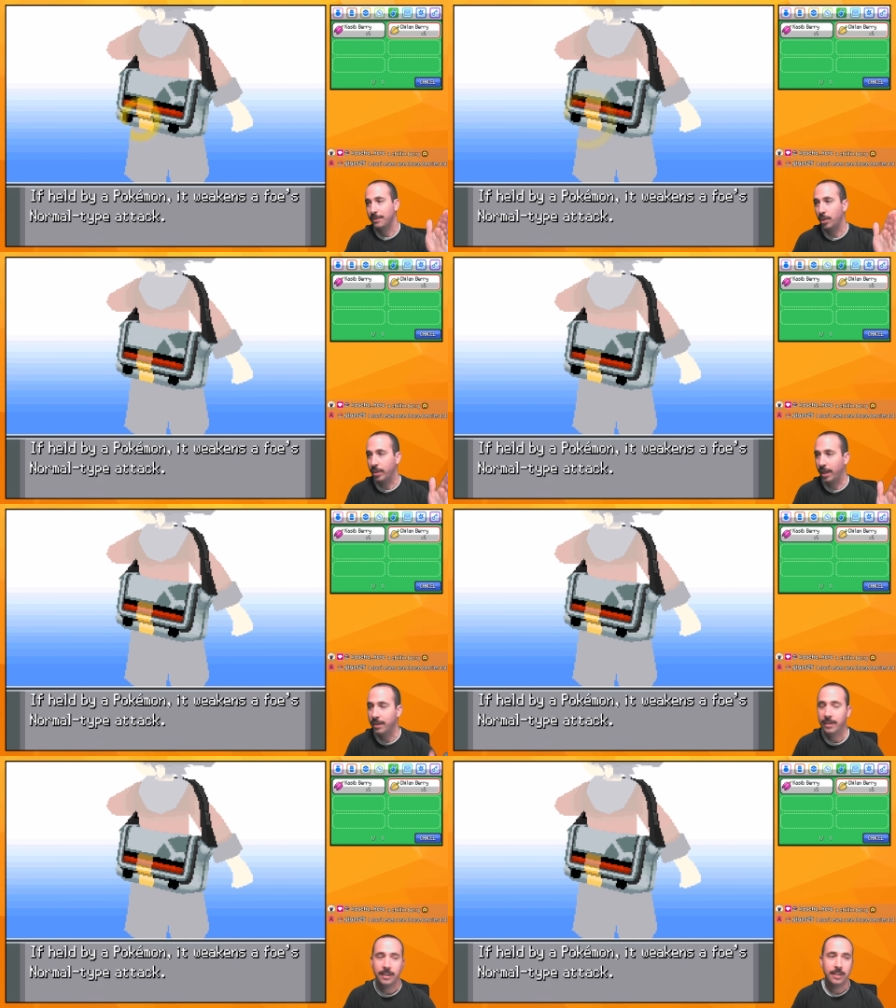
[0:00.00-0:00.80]
Okay,
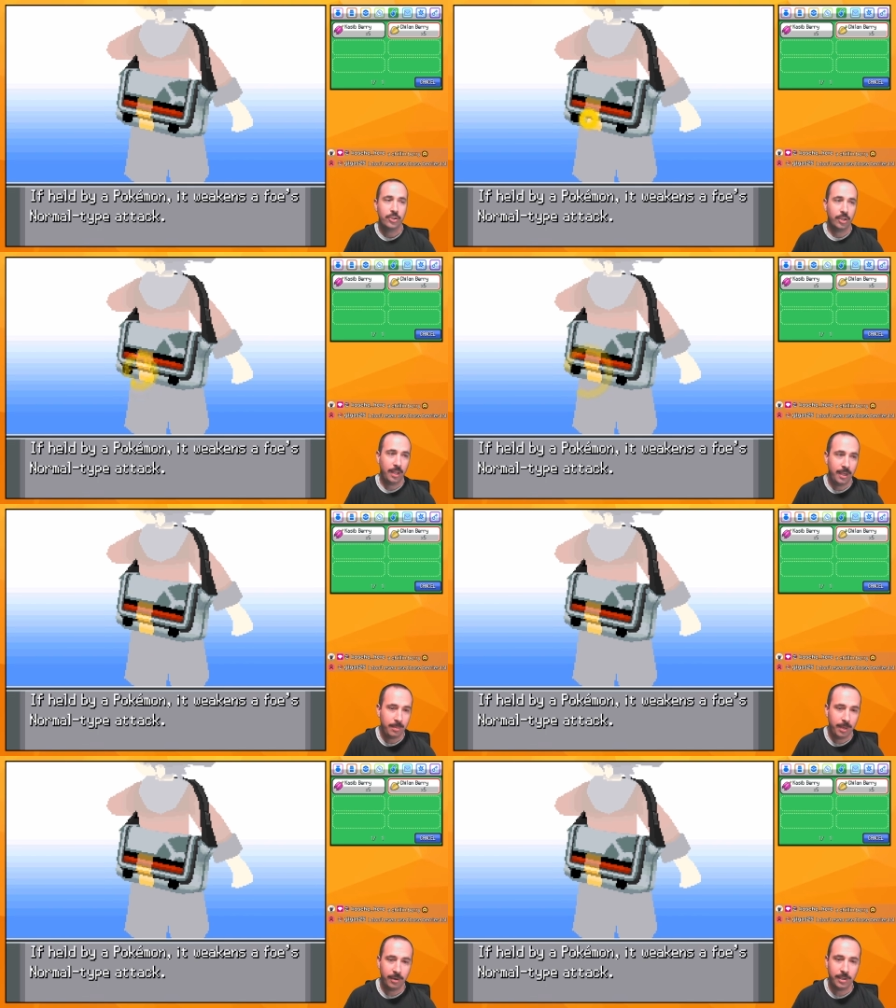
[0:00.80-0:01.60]
Chilean
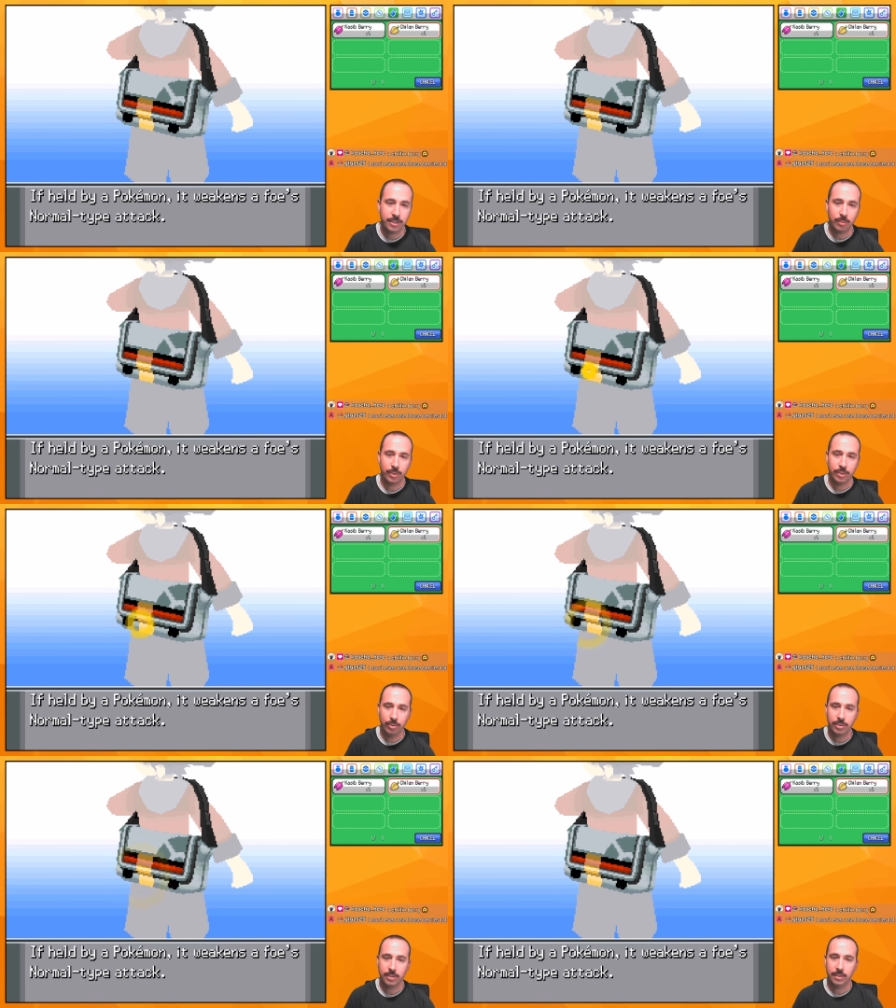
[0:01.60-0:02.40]
berries to
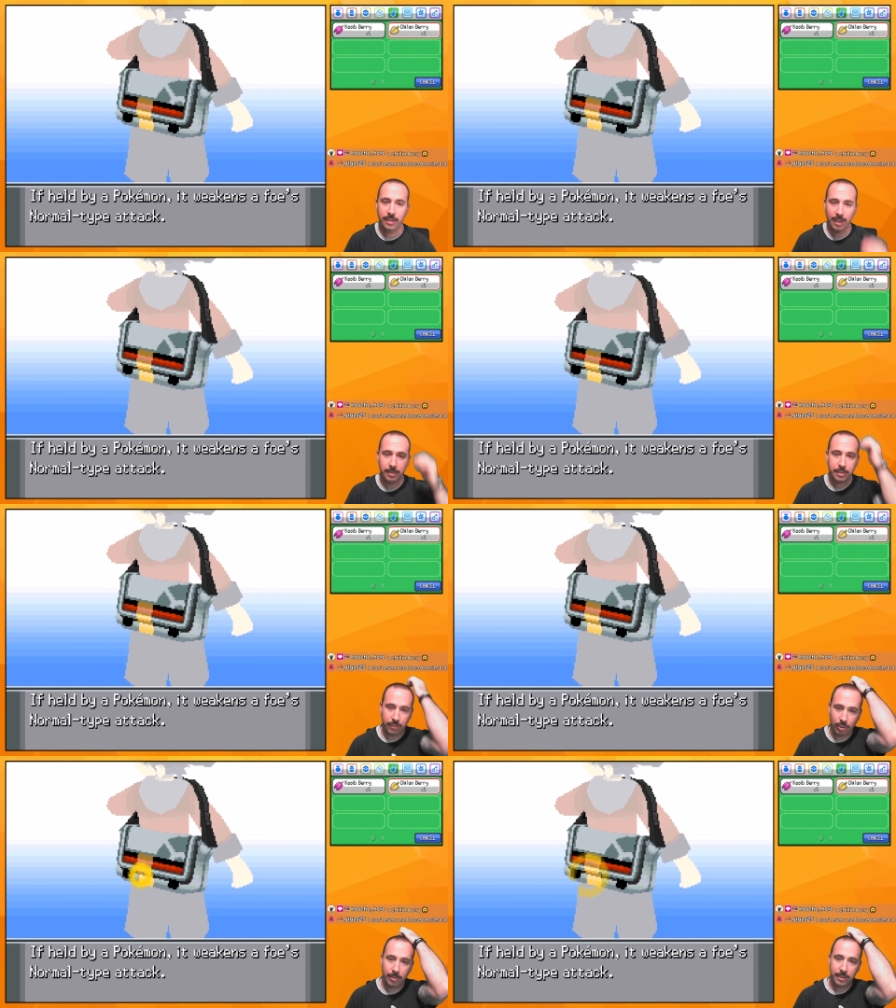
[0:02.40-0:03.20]
reduce the damage of
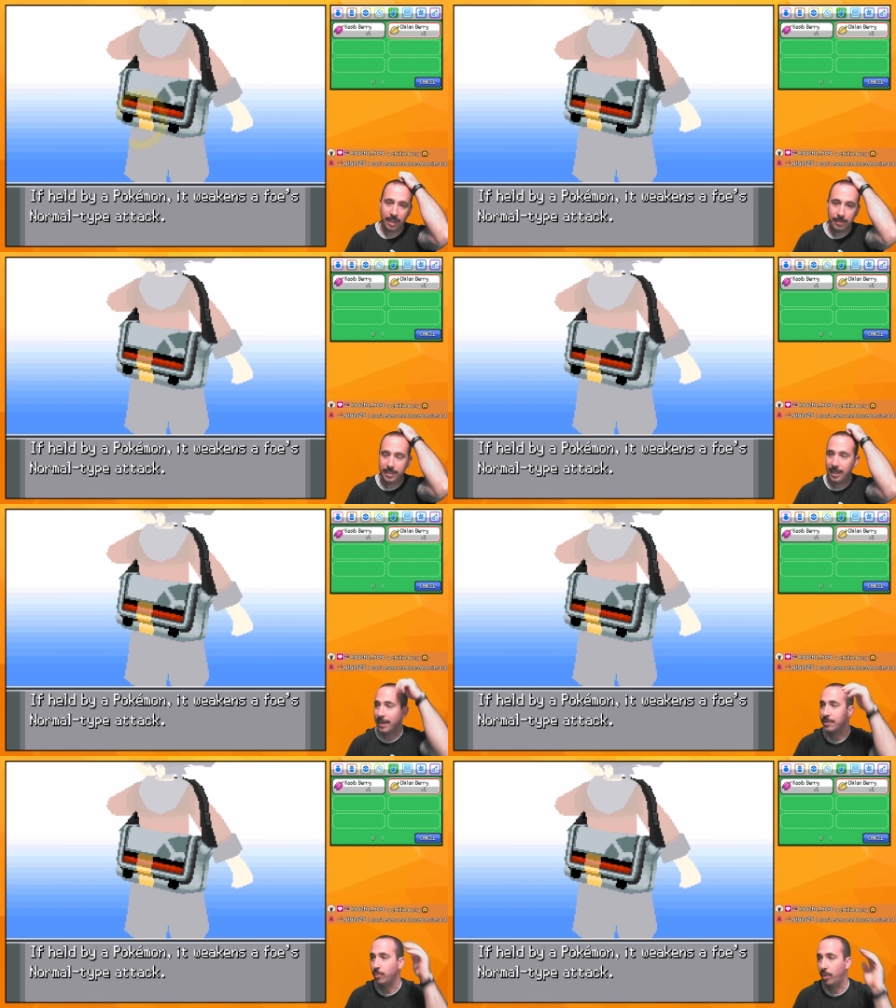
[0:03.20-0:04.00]
normal type
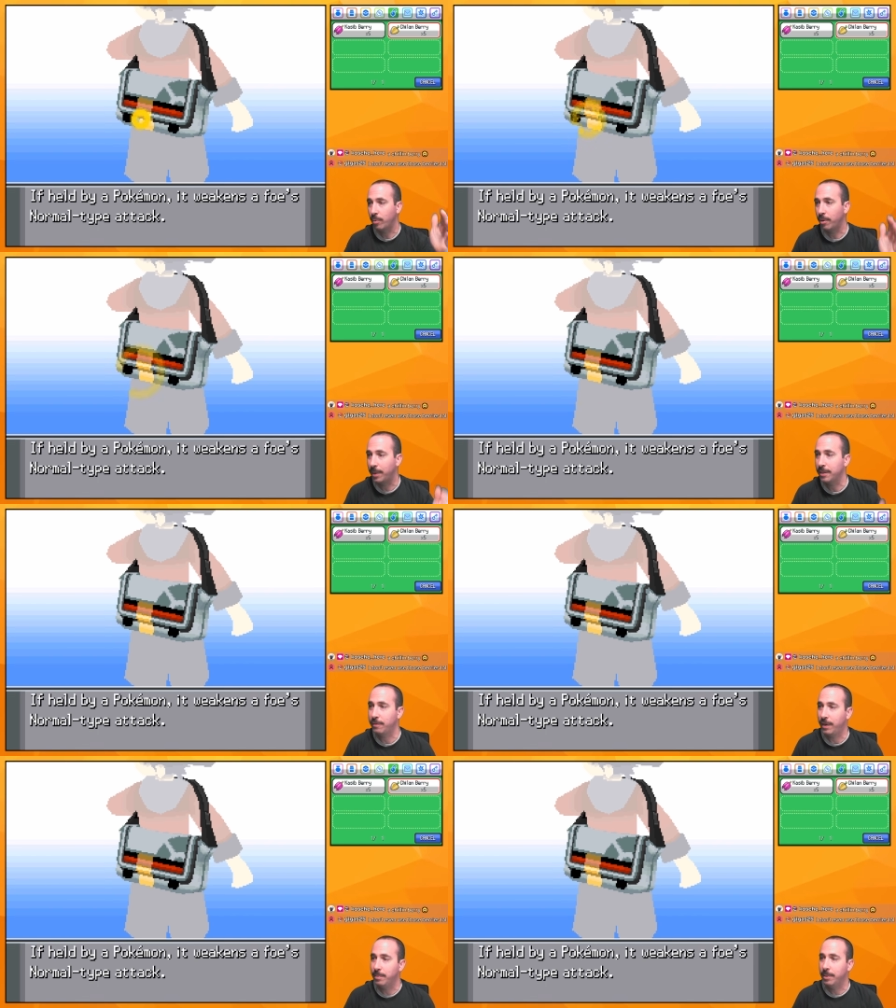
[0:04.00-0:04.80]
attacks when we're about to
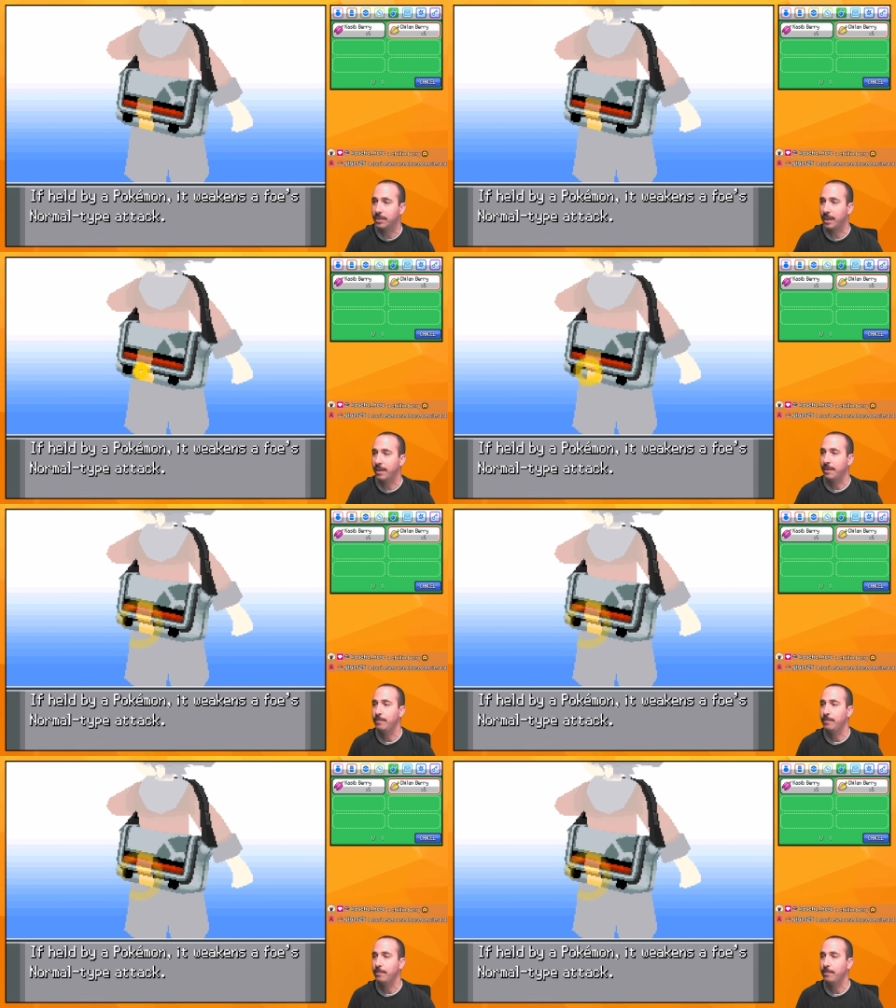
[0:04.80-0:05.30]
fight Milk Tank.